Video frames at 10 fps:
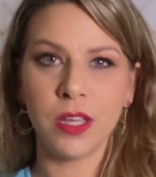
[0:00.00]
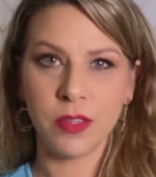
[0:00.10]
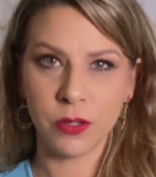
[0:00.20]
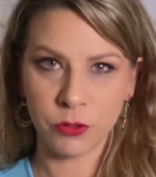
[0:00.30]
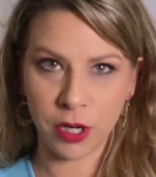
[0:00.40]

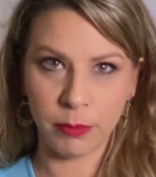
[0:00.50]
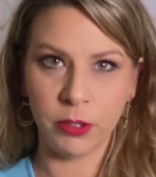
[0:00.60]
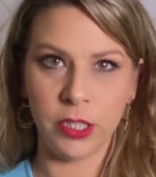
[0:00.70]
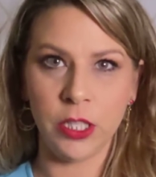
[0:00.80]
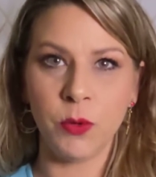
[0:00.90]
that are
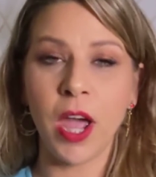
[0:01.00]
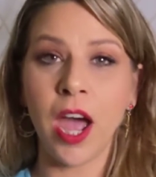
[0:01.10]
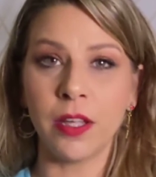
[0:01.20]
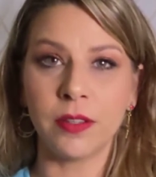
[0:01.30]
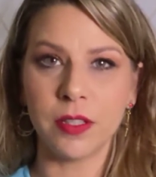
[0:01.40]
troubling you
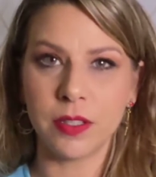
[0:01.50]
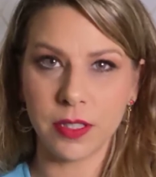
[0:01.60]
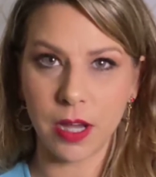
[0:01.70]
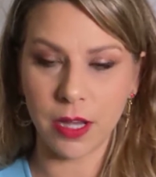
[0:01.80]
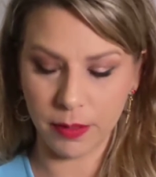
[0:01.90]
at this
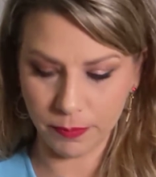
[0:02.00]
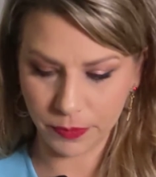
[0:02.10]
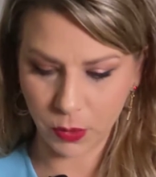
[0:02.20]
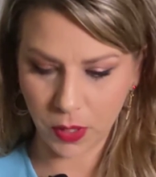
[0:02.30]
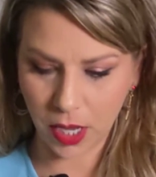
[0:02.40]
time,
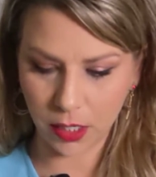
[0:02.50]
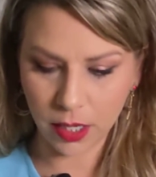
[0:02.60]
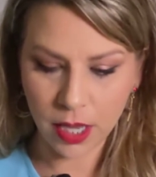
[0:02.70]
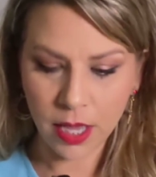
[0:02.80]
okay?